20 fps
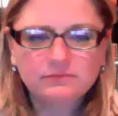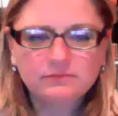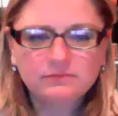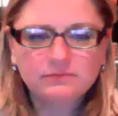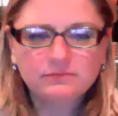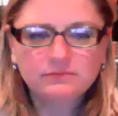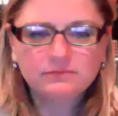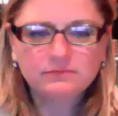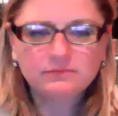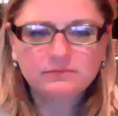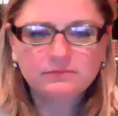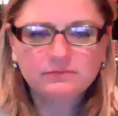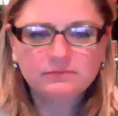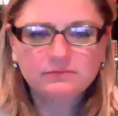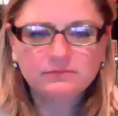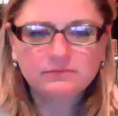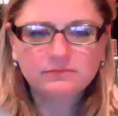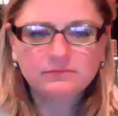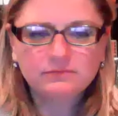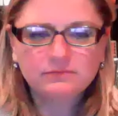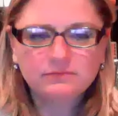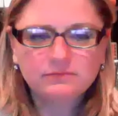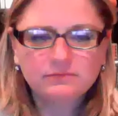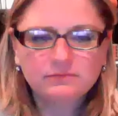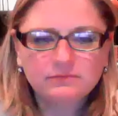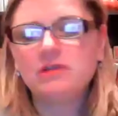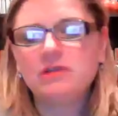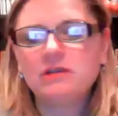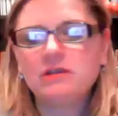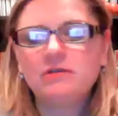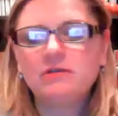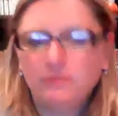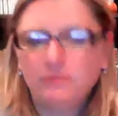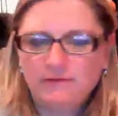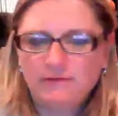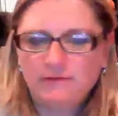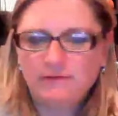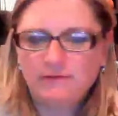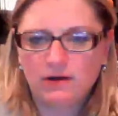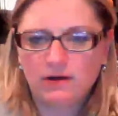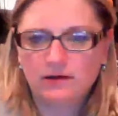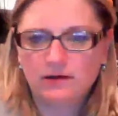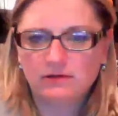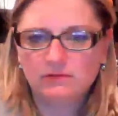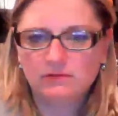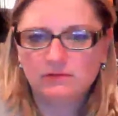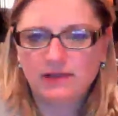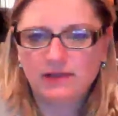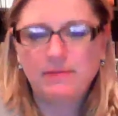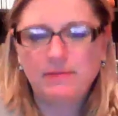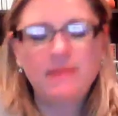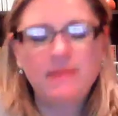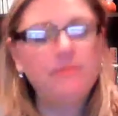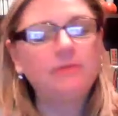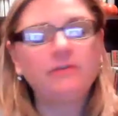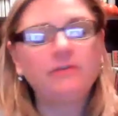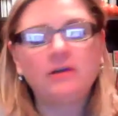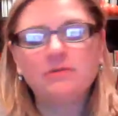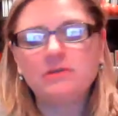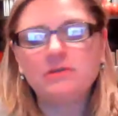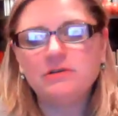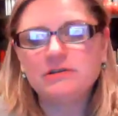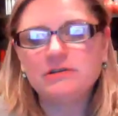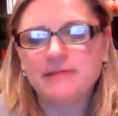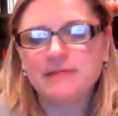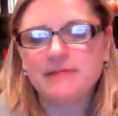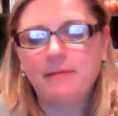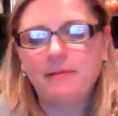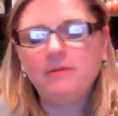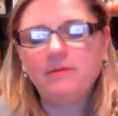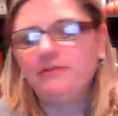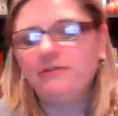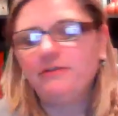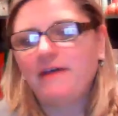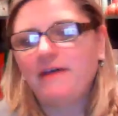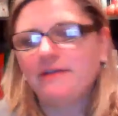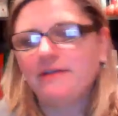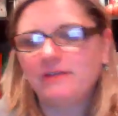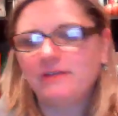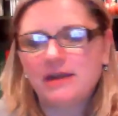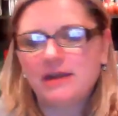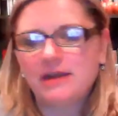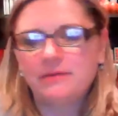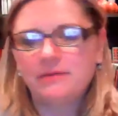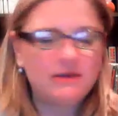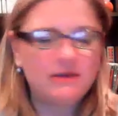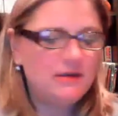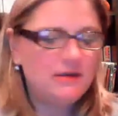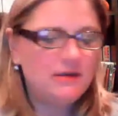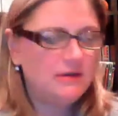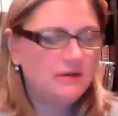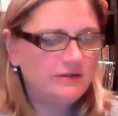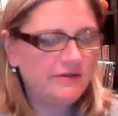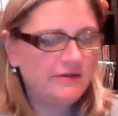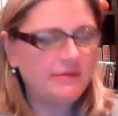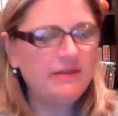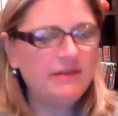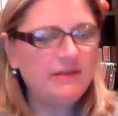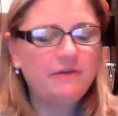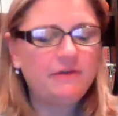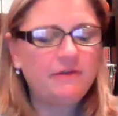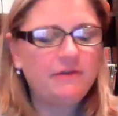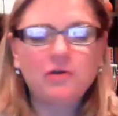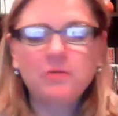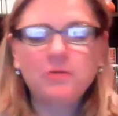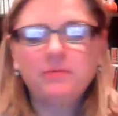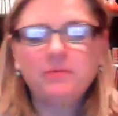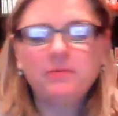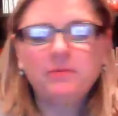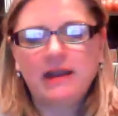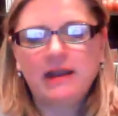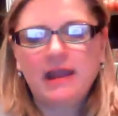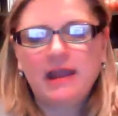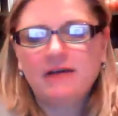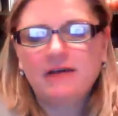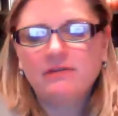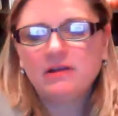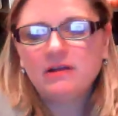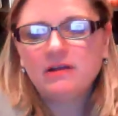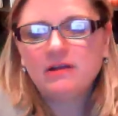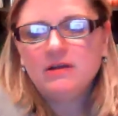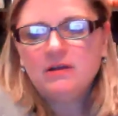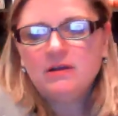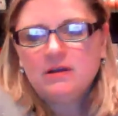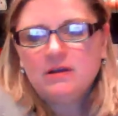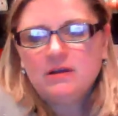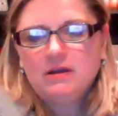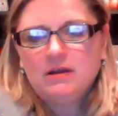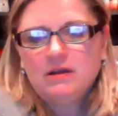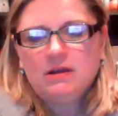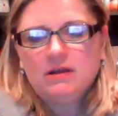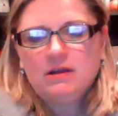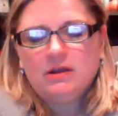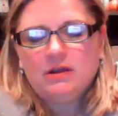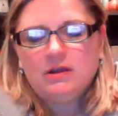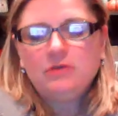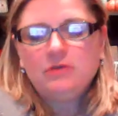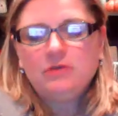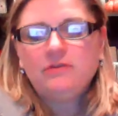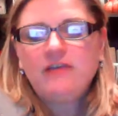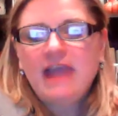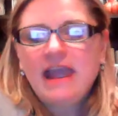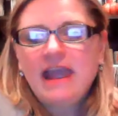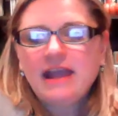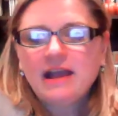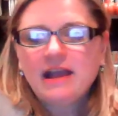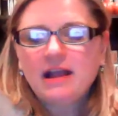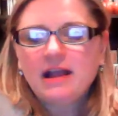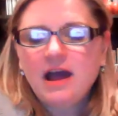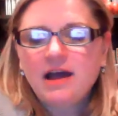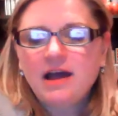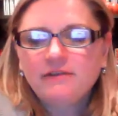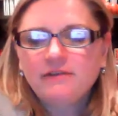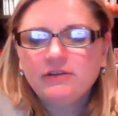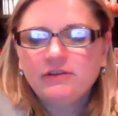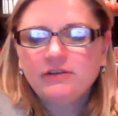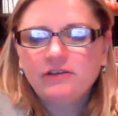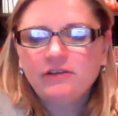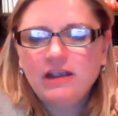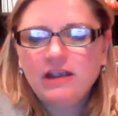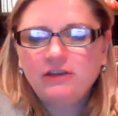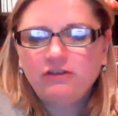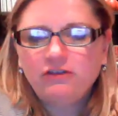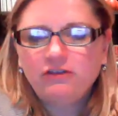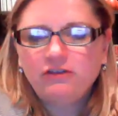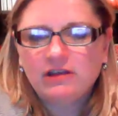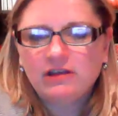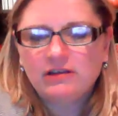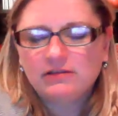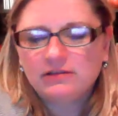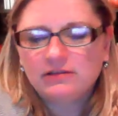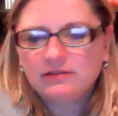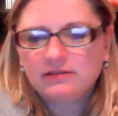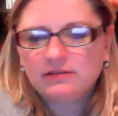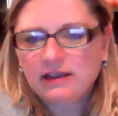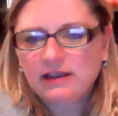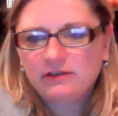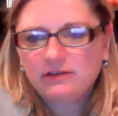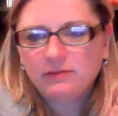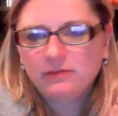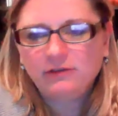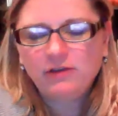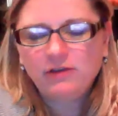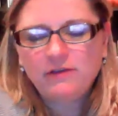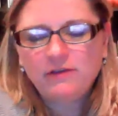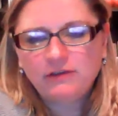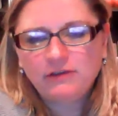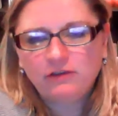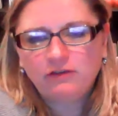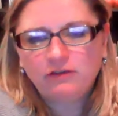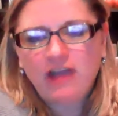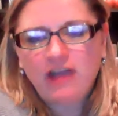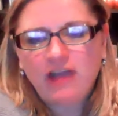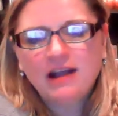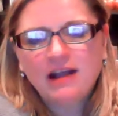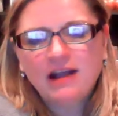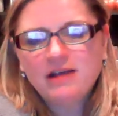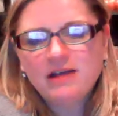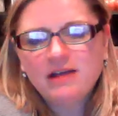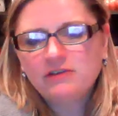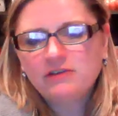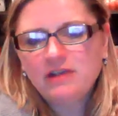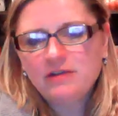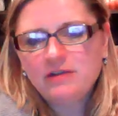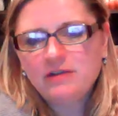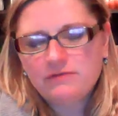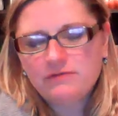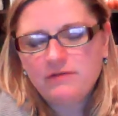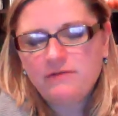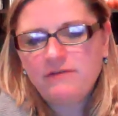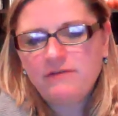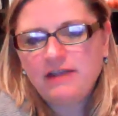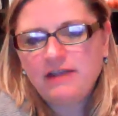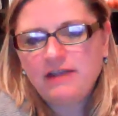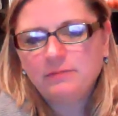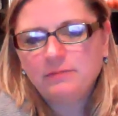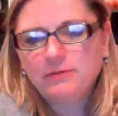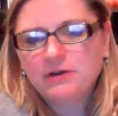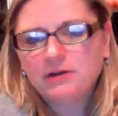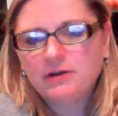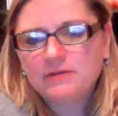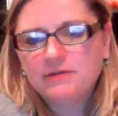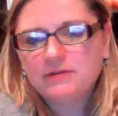important things that you can use me for, that people don't use me. I'm always fascinated with some of the different groups that I have. You take a conversation, like especially if it's a chat conversation from Facebook,